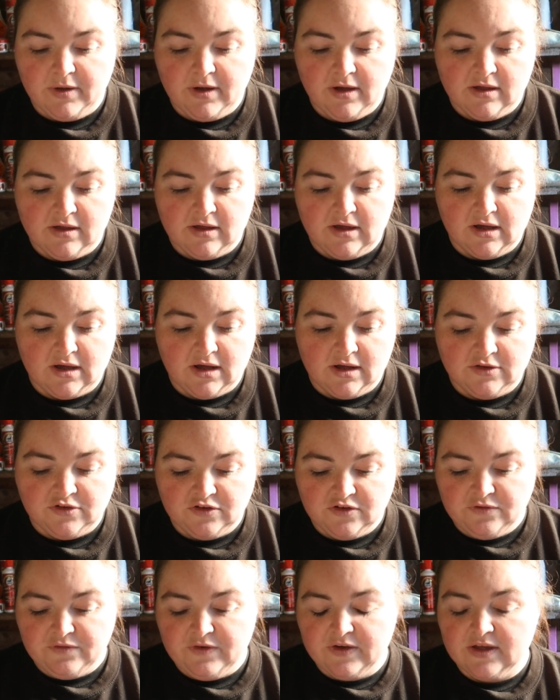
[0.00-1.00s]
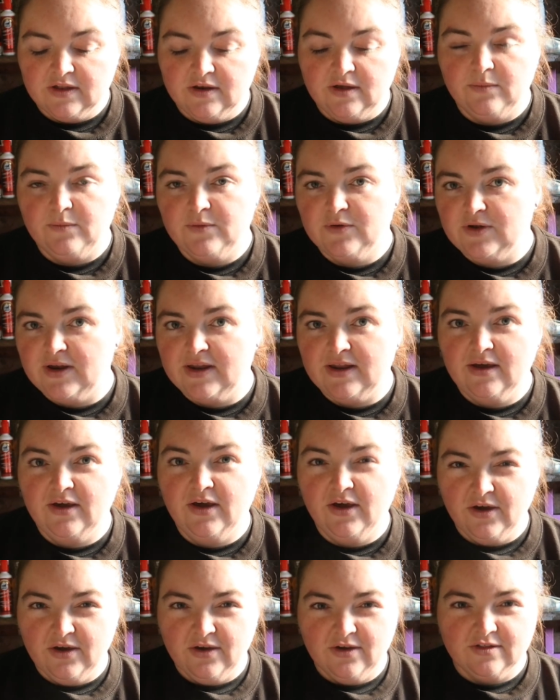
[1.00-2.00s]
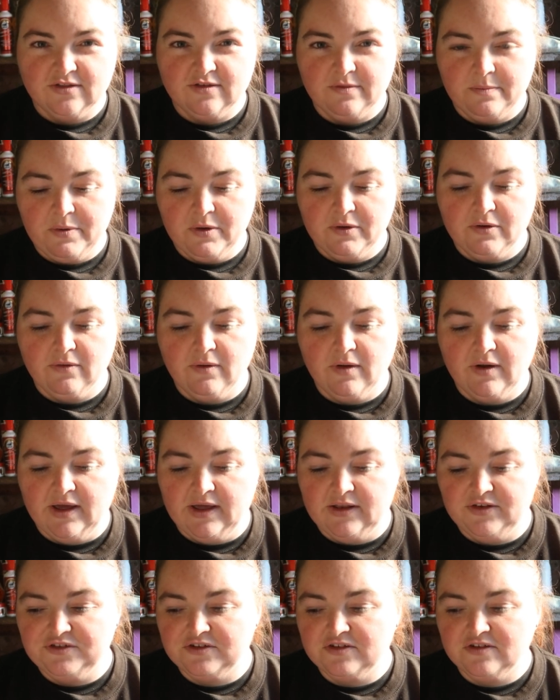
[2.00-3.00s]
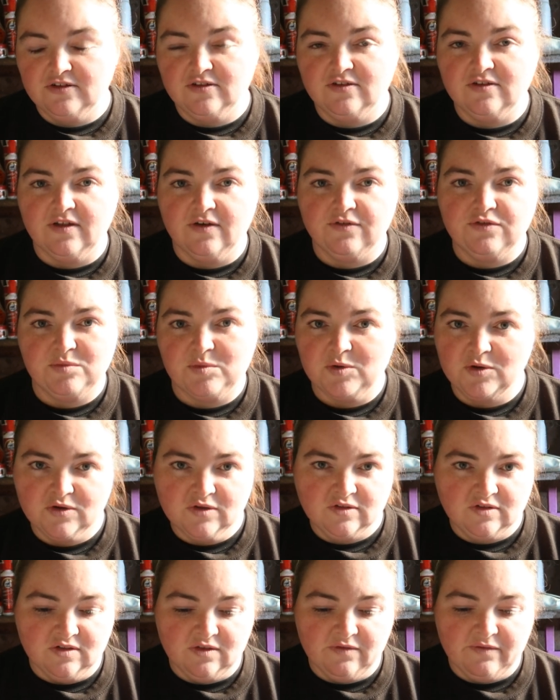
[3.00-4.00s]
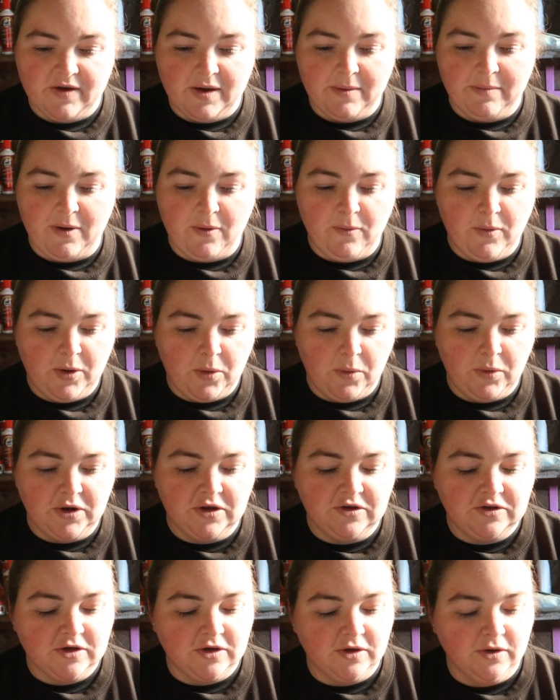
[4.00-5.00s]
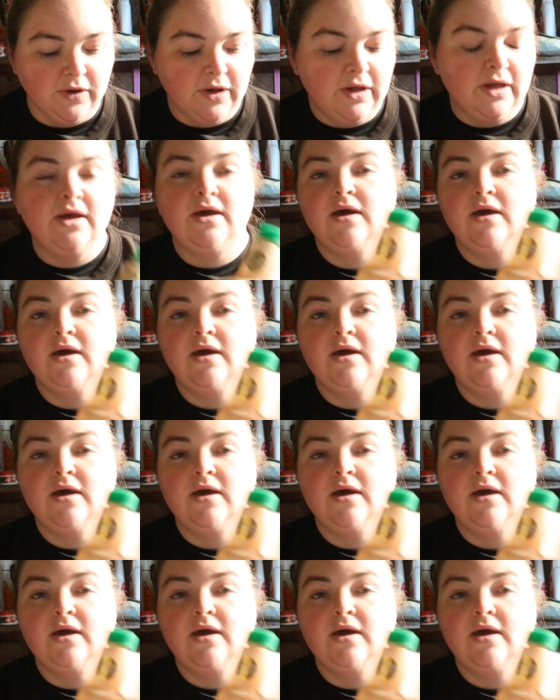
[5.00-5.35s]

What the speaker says: but I just figured it wouldn't hurt to put her on it just until I've spoken to the vet about what I want to do.